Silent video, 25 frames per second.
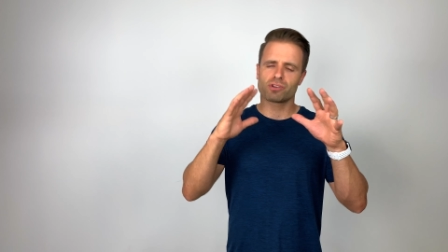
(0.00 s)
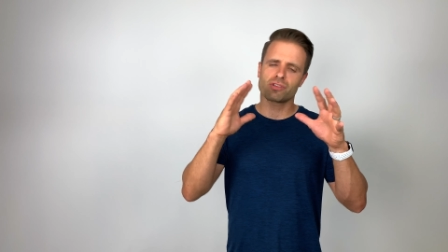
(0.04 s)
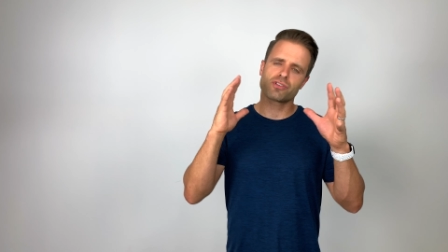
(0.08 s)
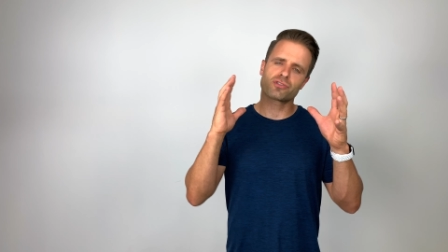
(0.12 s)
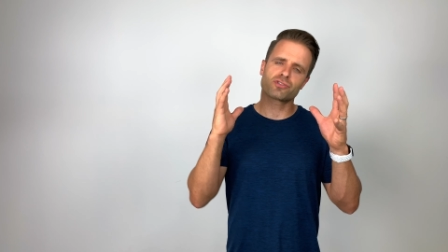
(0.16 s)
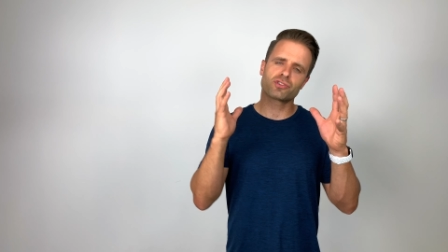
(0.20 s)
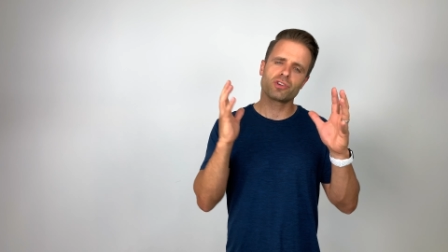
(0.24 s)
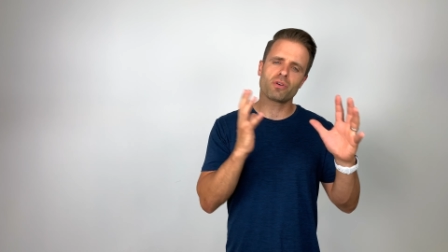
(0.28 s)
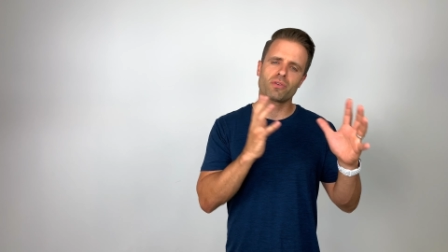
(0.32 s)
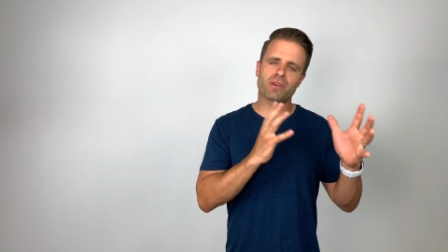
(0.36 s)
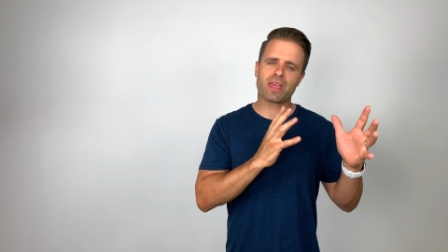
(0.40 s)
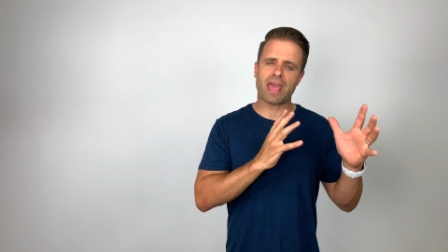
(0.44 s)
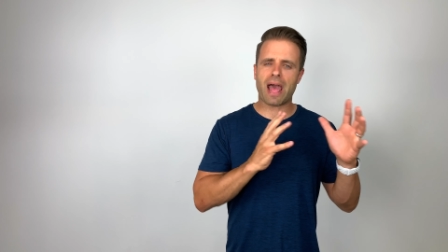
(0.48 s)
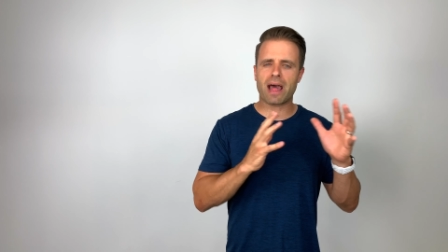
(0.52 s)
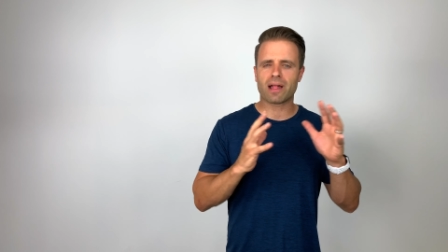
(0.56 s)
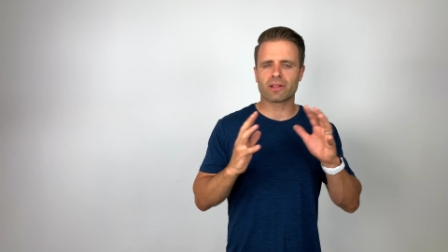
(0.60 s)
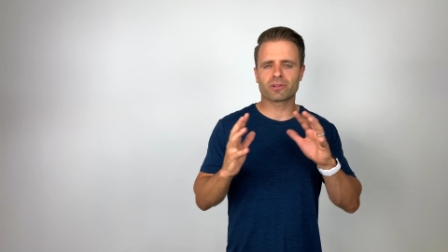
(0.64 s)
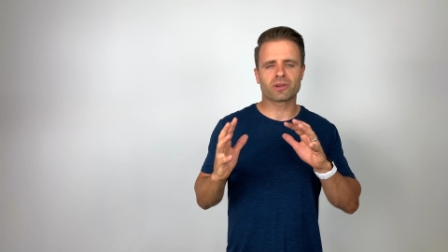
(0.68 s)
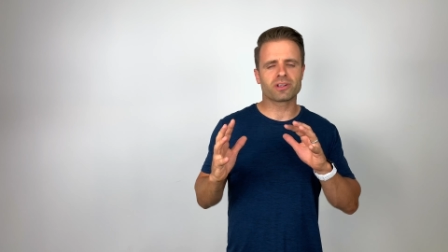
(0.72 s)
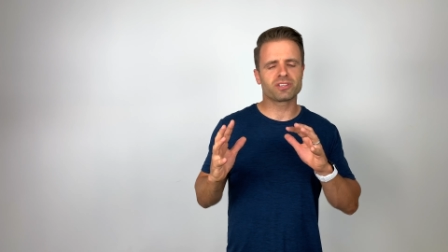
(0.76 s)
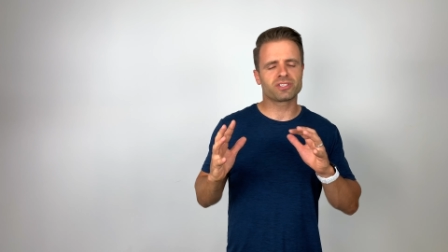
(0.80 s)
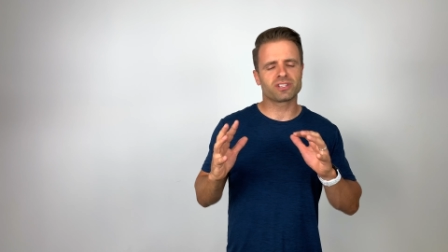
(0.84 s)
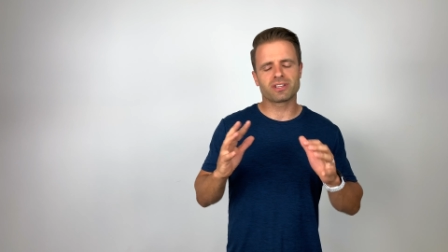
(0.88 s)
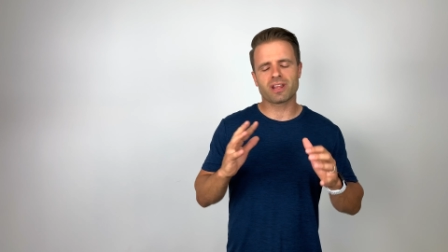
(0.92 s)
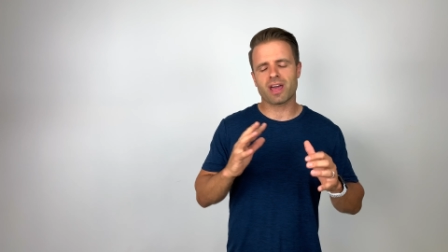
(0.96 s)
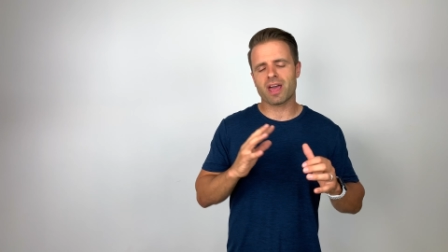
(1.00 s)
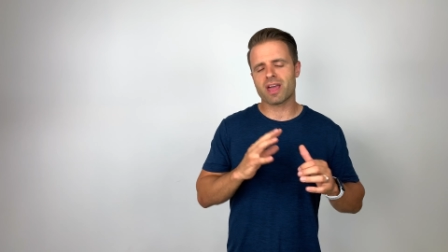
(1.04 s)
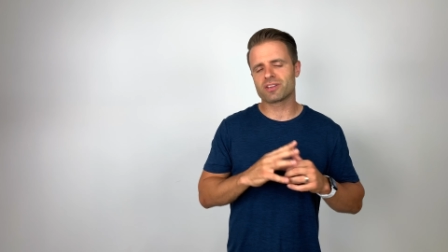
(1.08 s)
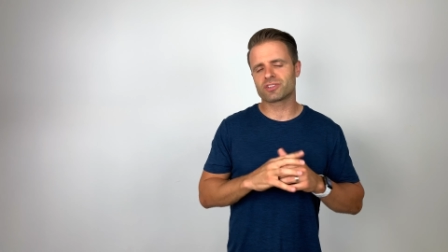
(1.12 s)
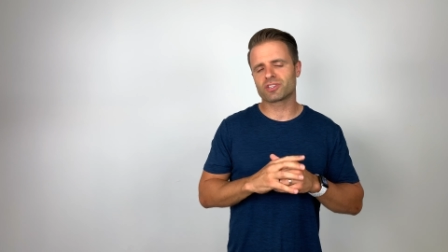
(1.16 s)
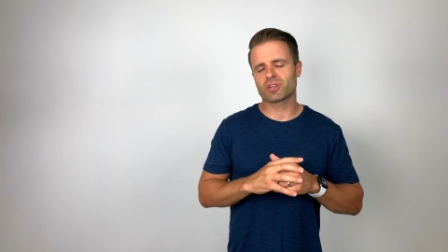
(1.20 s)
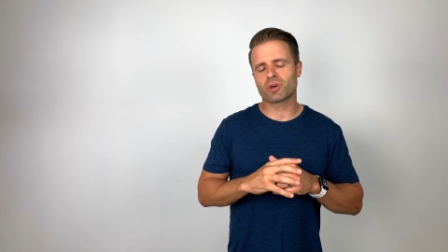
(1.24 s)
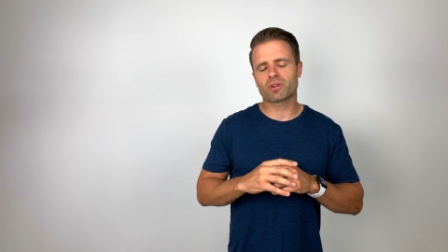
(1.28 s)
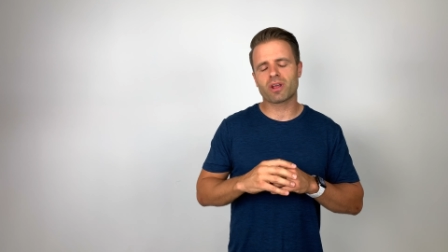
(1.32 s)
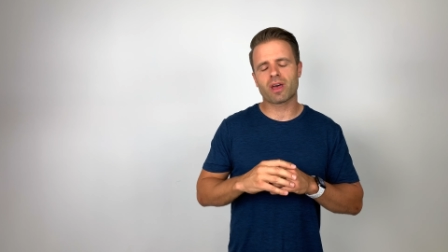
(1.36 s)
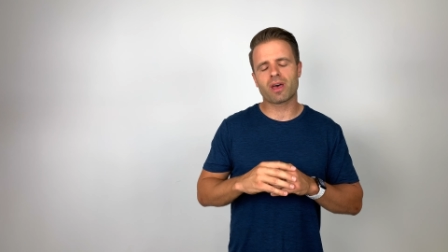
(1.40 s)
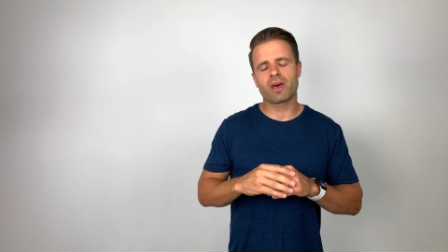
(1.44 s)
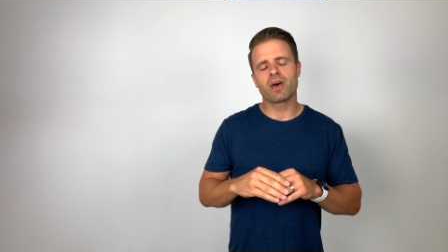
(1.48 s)
There's no calories in diet
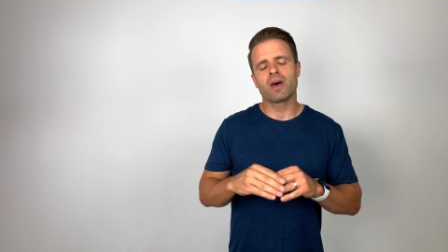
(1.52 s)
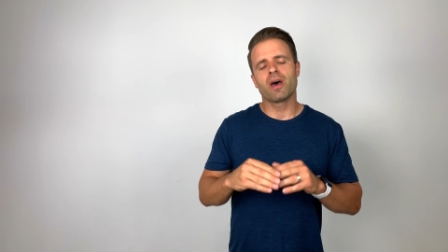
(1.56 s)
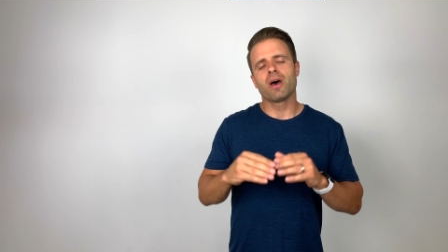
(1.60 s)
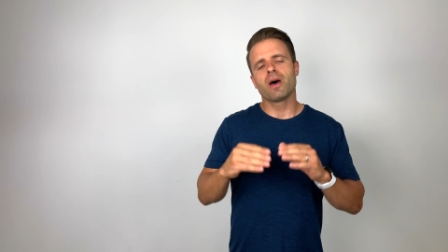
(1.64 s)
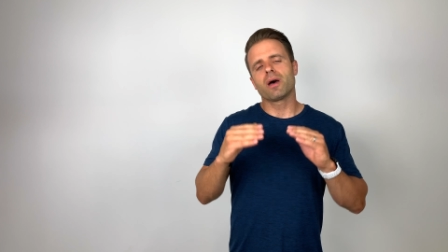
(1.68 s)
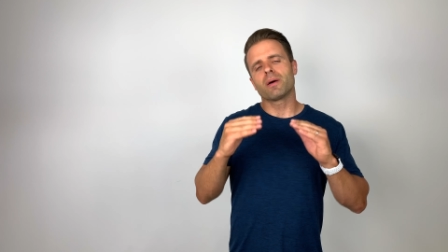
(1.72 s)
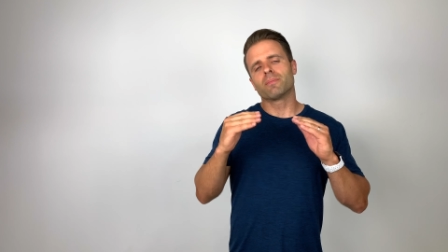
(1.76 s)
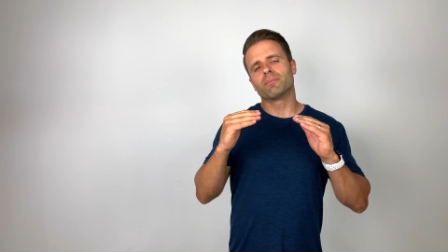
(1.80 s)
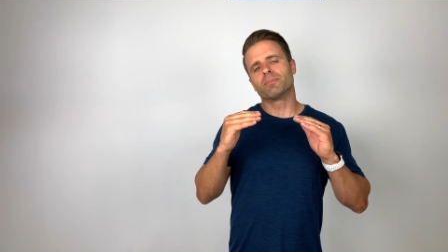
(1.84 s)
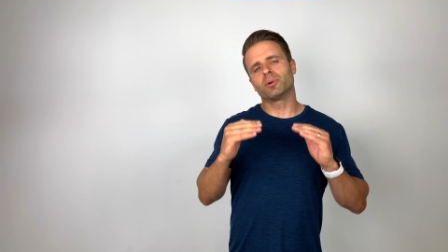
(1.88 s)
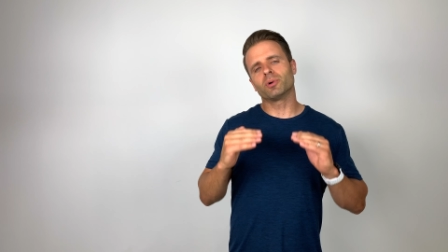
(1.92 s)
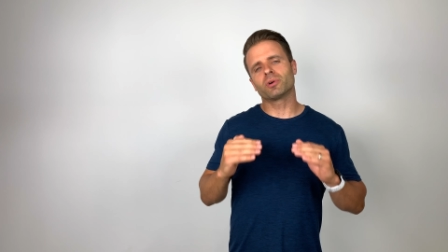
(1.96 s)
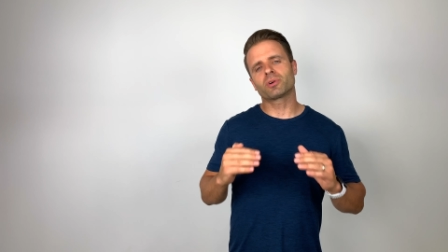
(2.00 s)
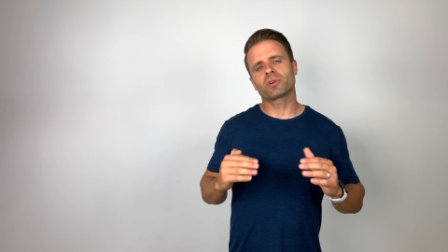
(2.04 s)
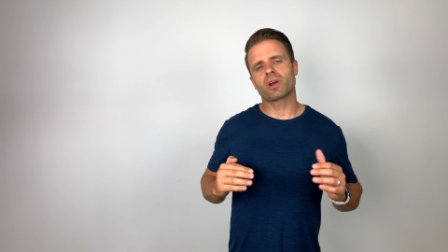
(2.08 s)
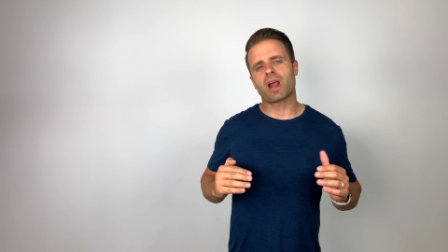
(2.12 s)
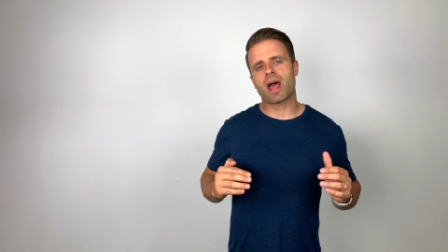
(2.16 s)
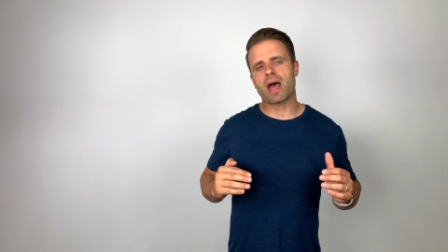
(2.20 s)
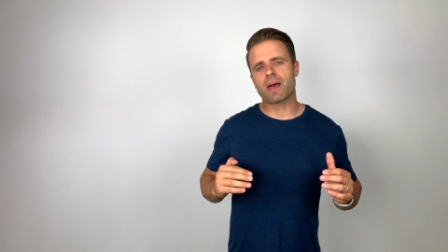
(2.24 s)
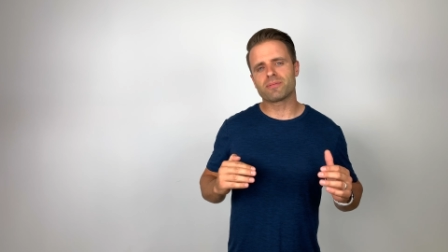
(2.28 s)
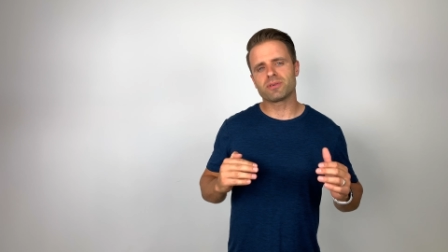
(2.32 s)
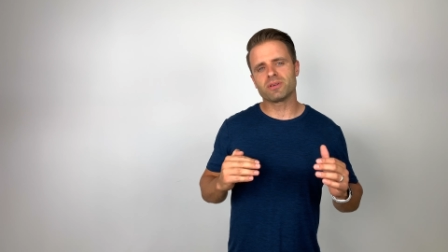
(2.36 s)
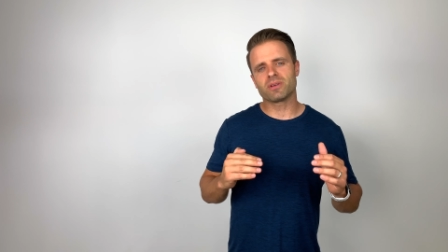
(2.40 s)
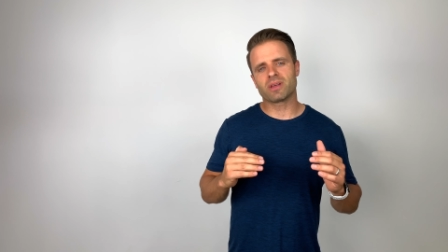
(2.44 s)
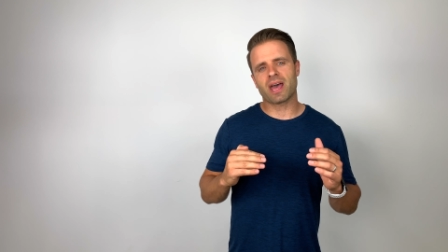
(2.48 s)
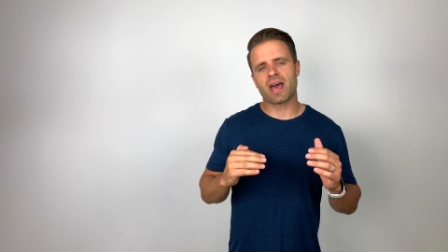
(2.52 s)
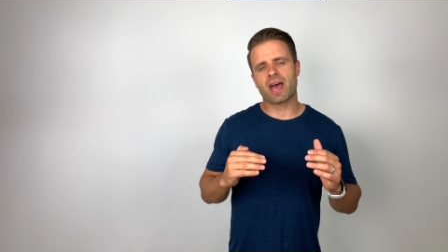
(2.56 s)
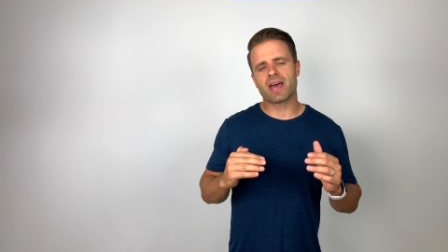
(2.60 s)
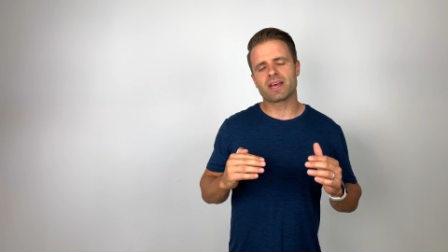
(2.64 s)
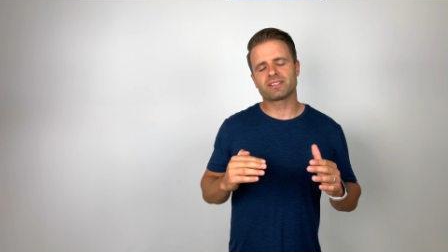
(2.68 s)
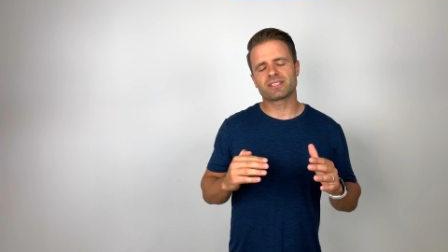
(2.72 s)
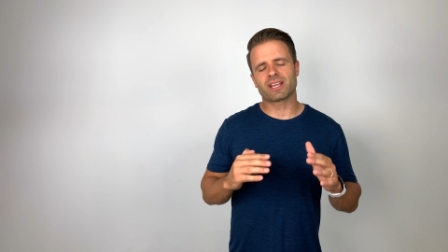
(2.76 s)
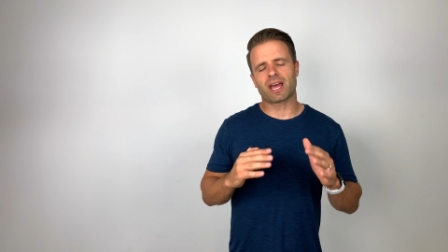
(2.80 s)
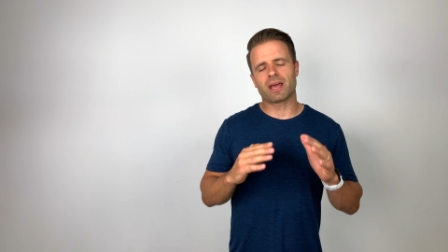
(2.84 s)
soda. Bullcrap, you guys.